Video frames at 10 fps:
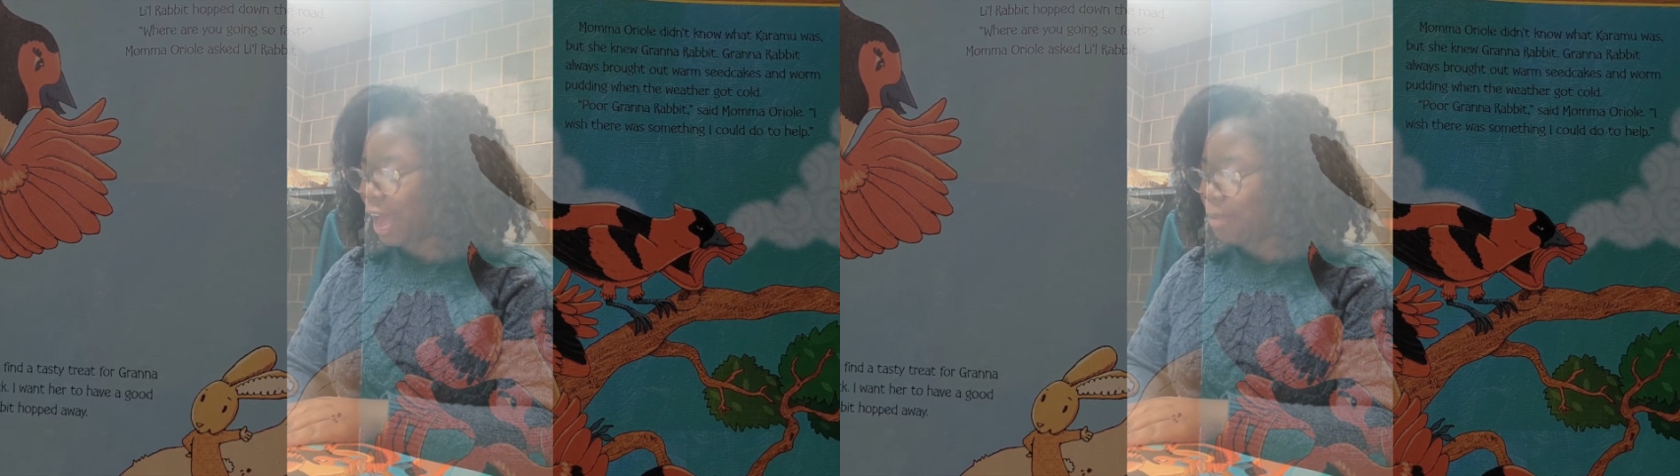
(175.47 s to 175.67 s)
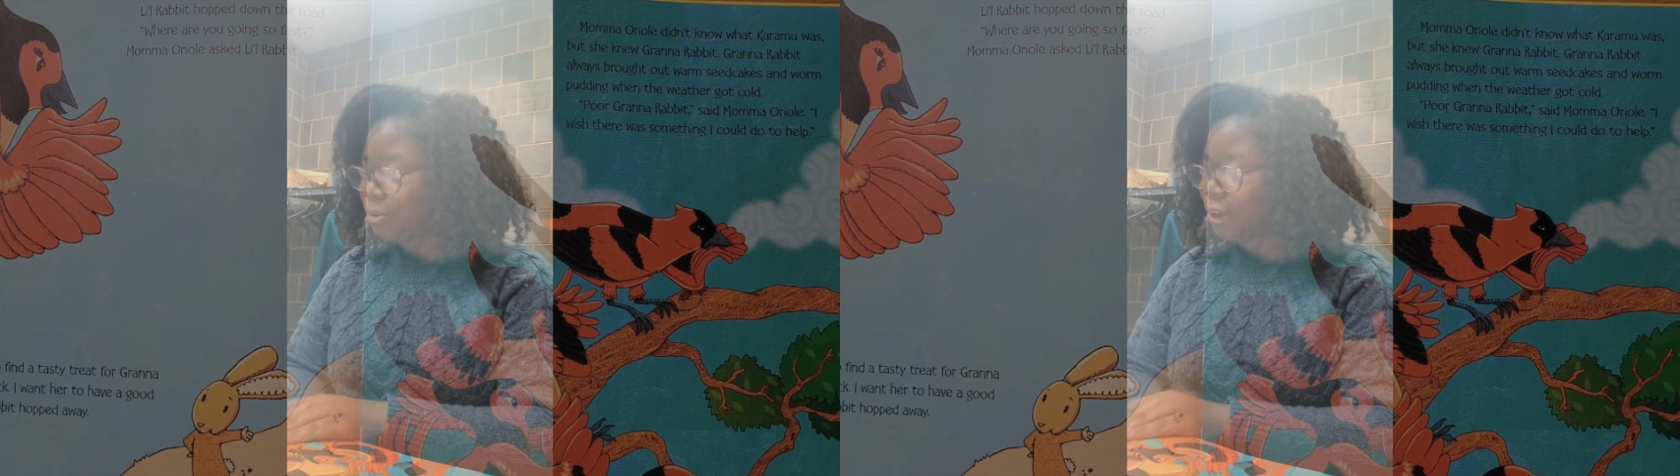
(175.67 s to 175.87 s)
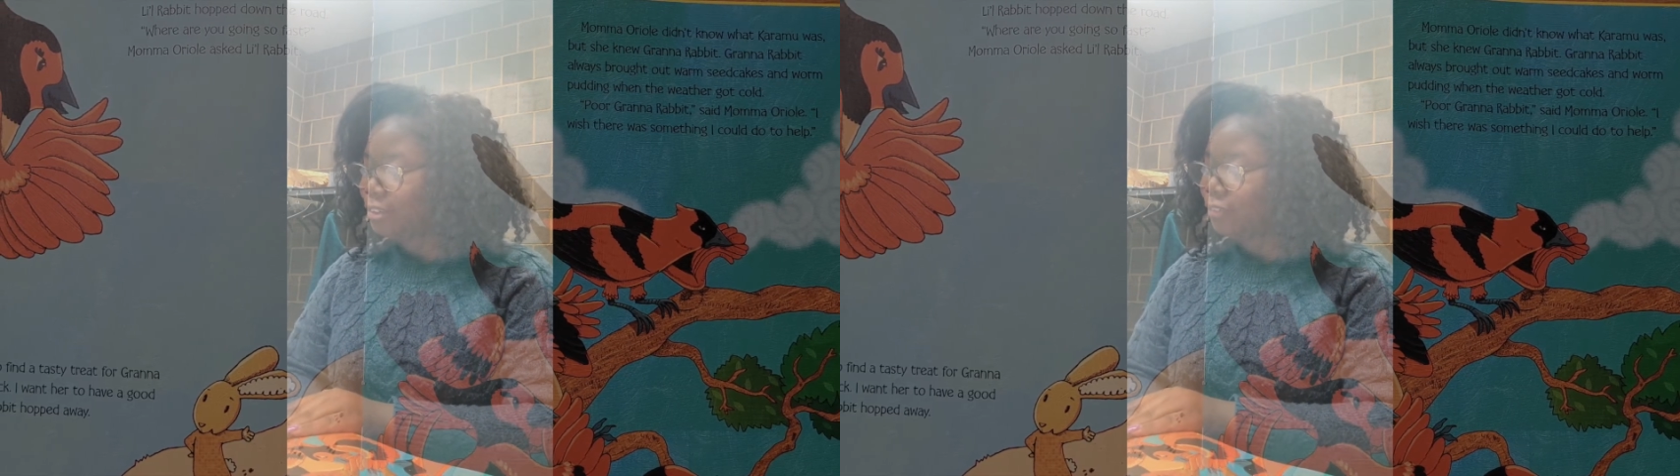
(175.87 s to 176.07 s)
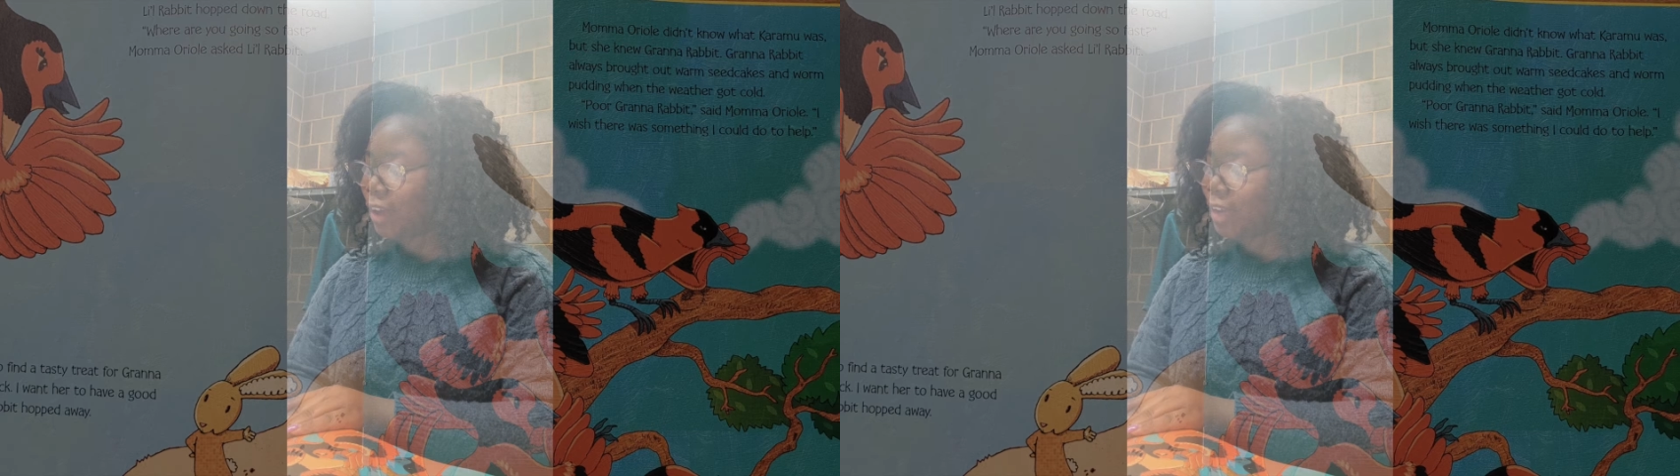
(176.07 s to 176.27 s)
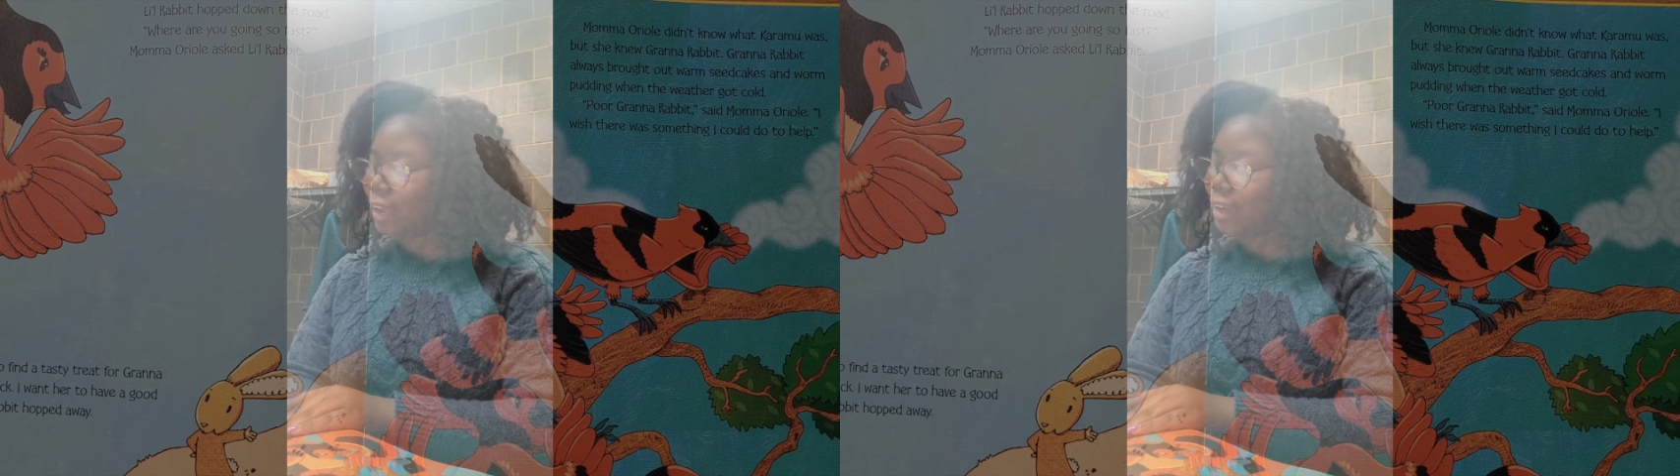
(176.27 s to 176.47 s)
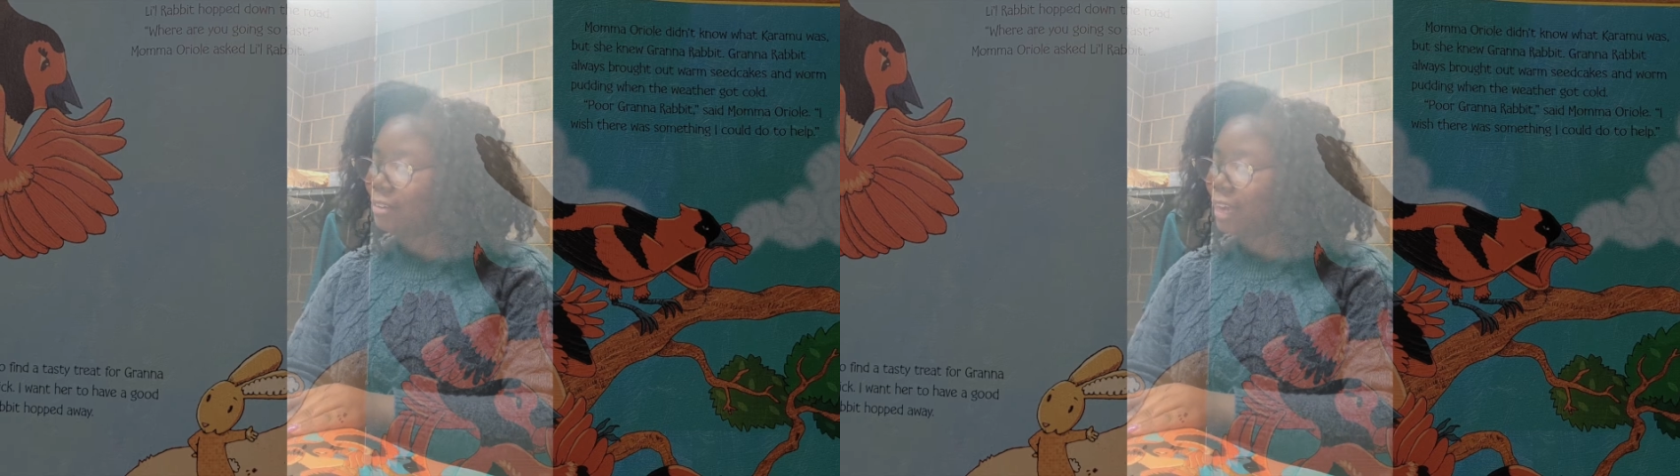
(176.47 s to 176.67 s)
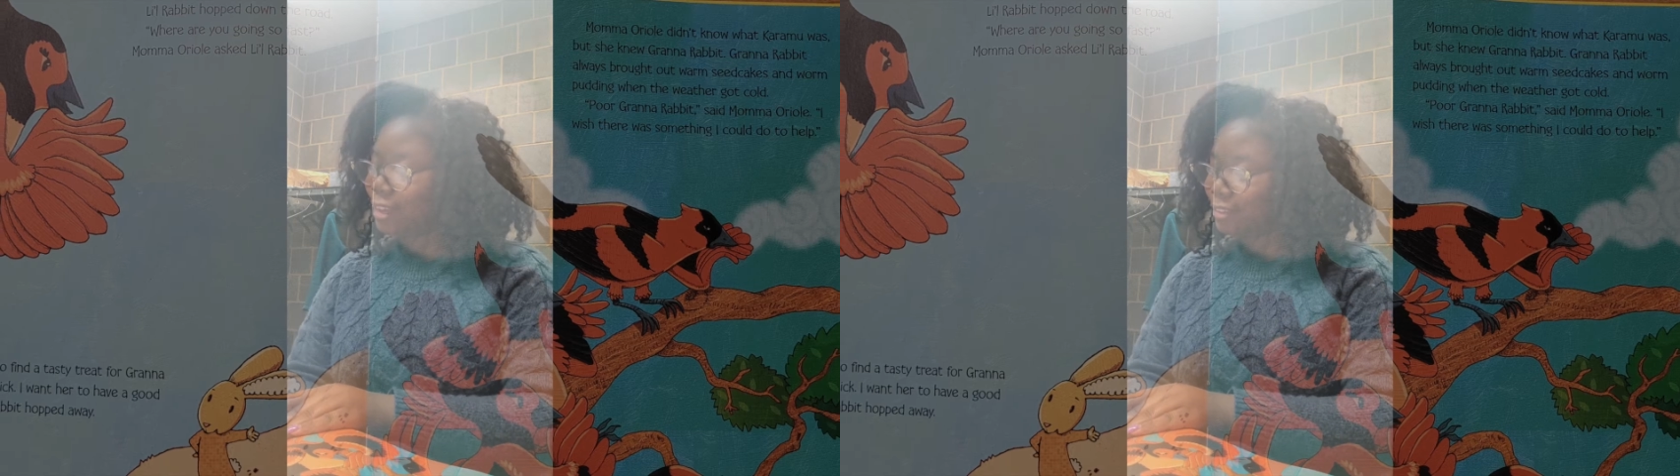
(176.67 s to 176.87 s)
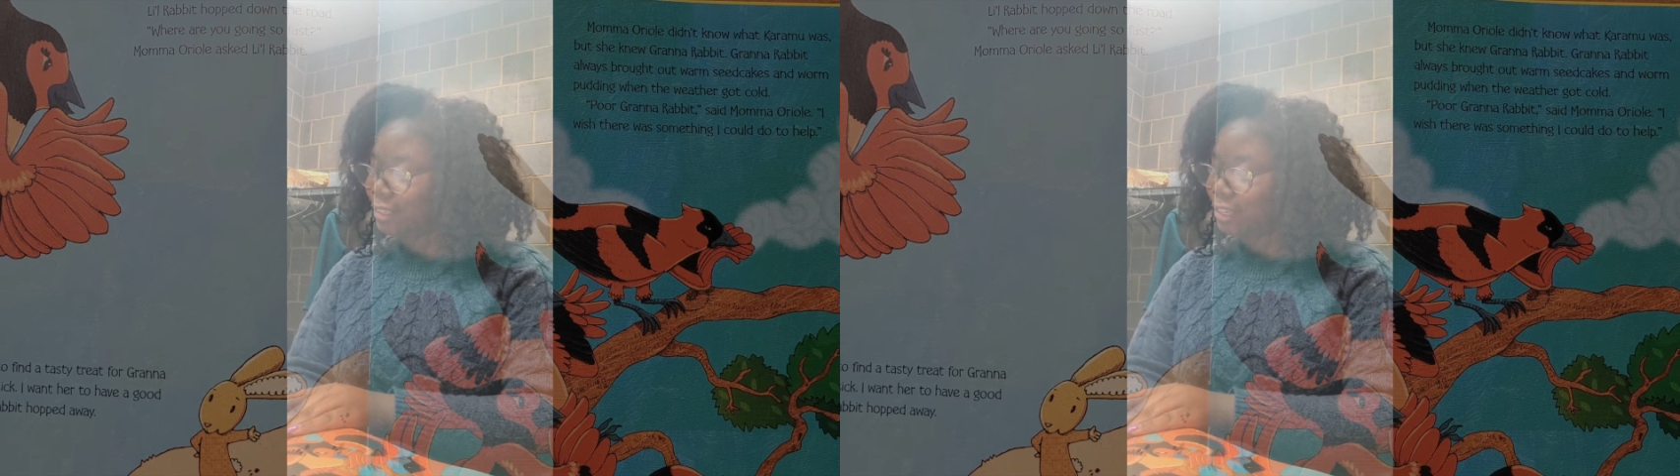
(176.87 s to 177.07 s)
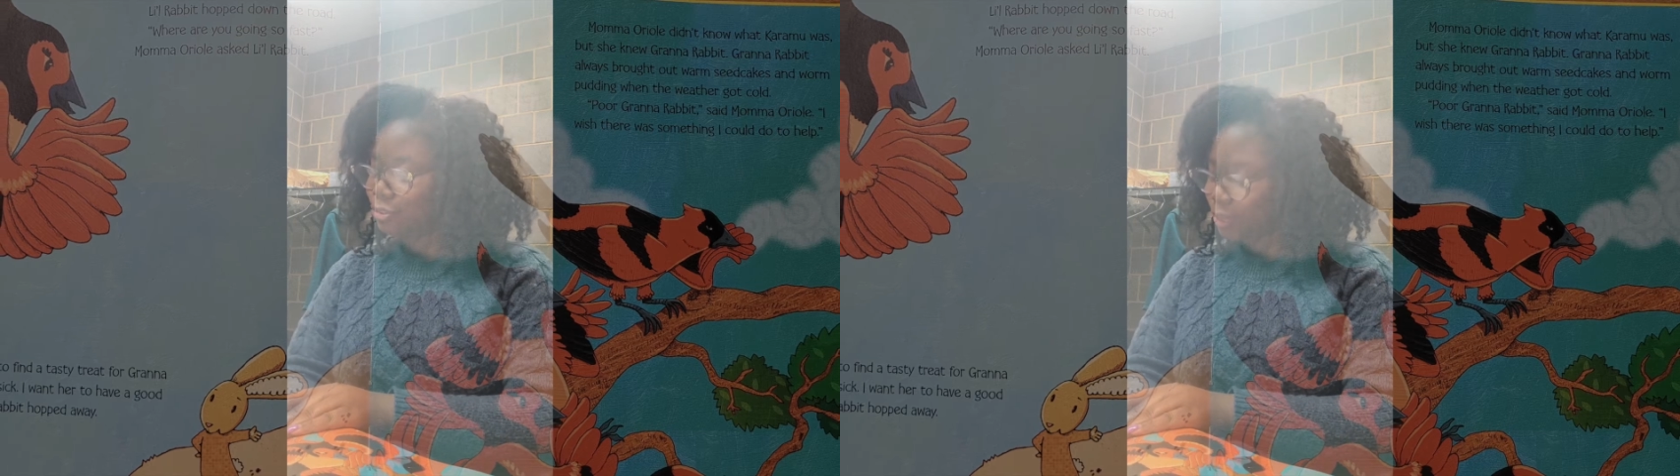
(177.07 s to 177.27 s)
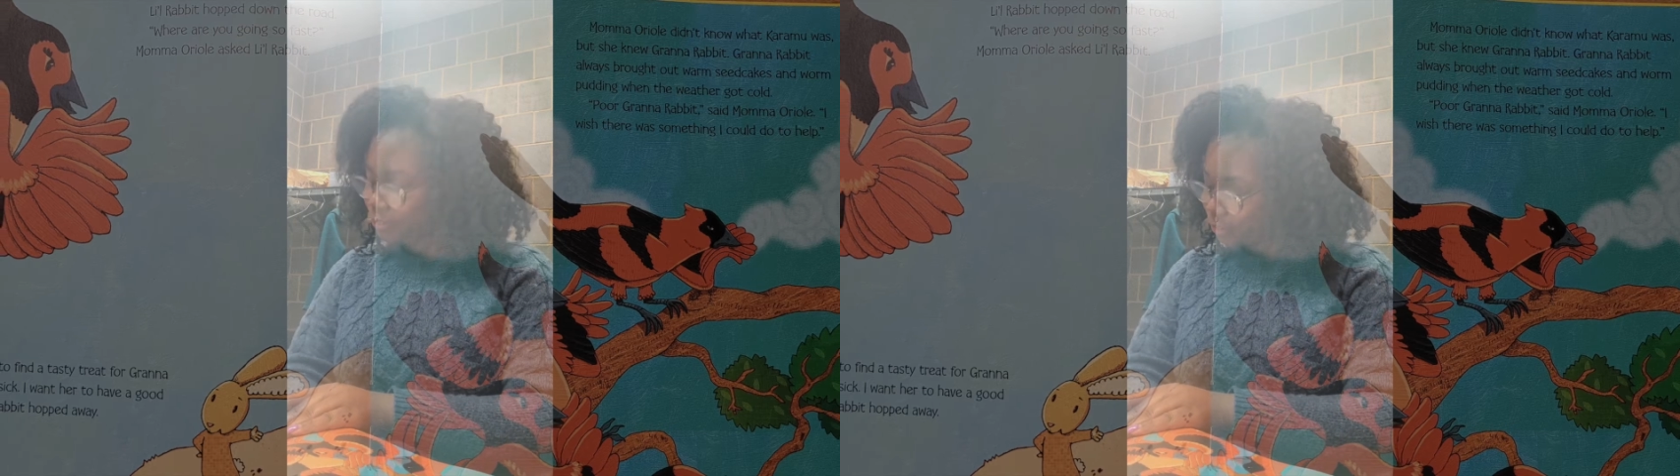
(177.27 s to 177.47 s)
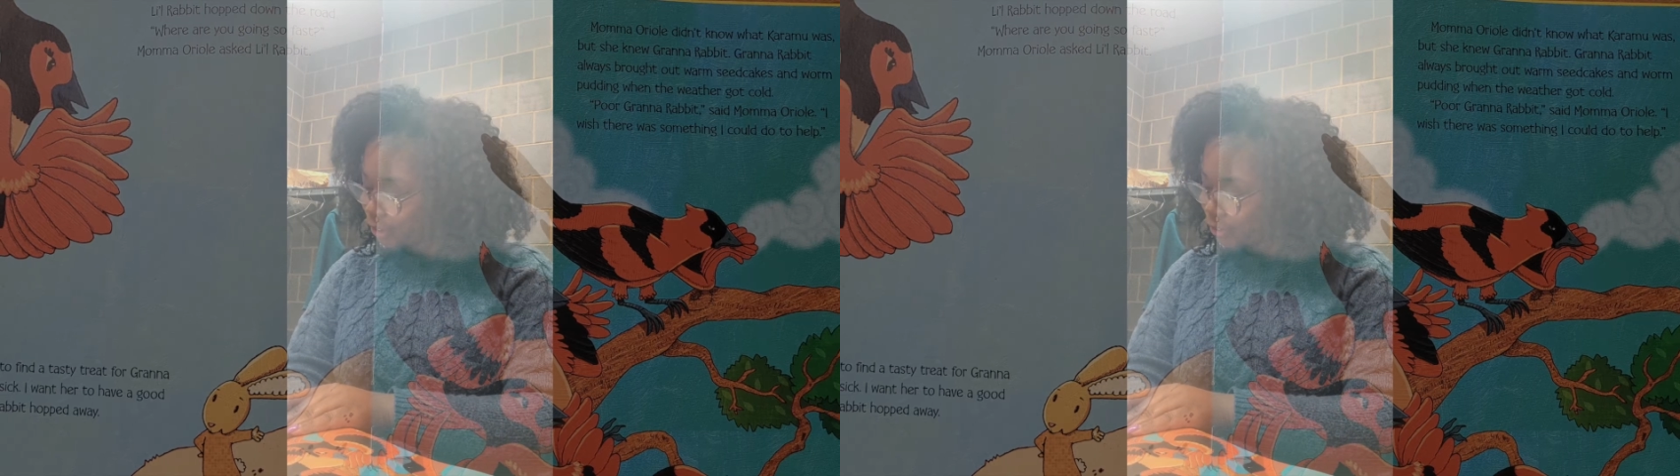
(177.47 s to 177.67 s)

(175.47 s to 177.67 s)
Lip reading: I'm going to find a tasty treat for